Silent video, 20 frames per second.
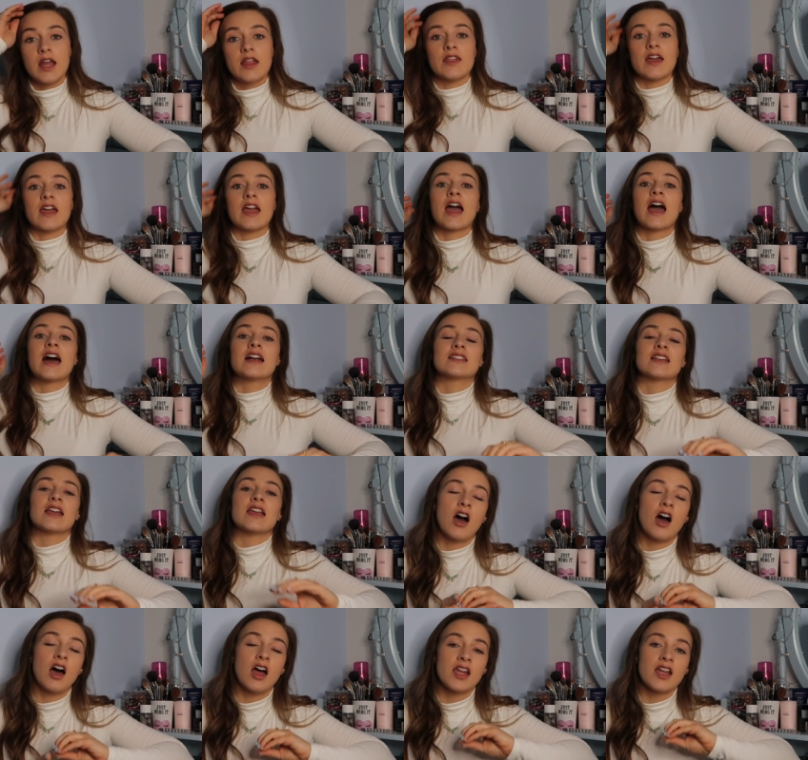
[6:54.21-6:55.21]
that it has a
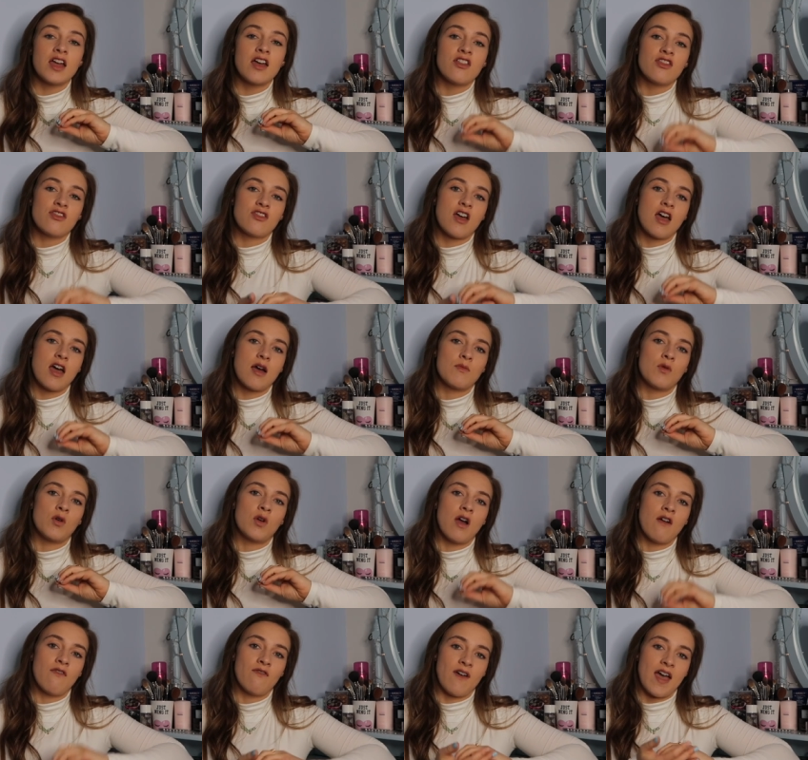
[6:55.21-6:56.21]
higher
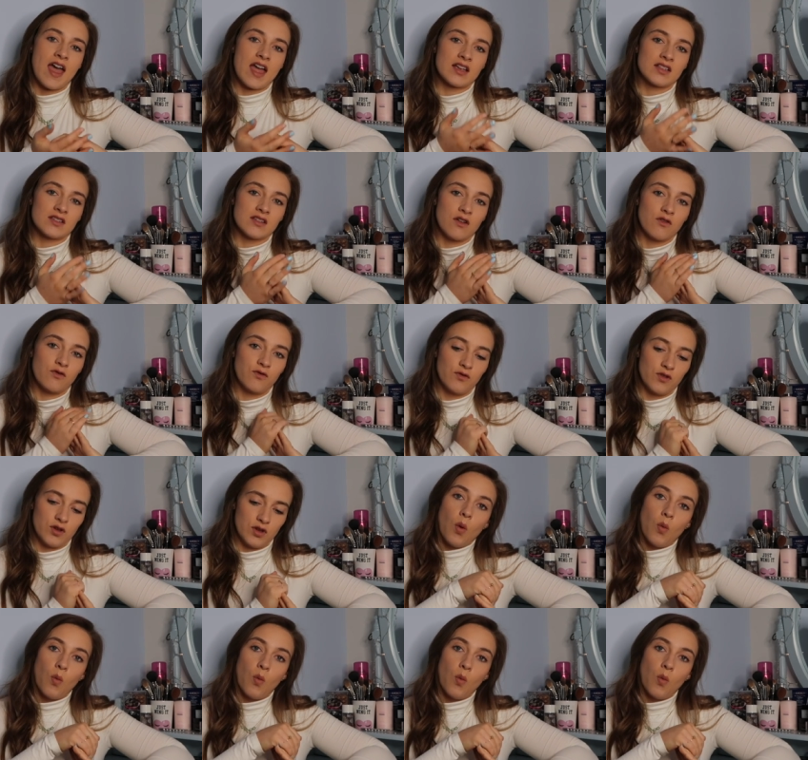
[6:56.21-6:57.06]
thermal effect of food.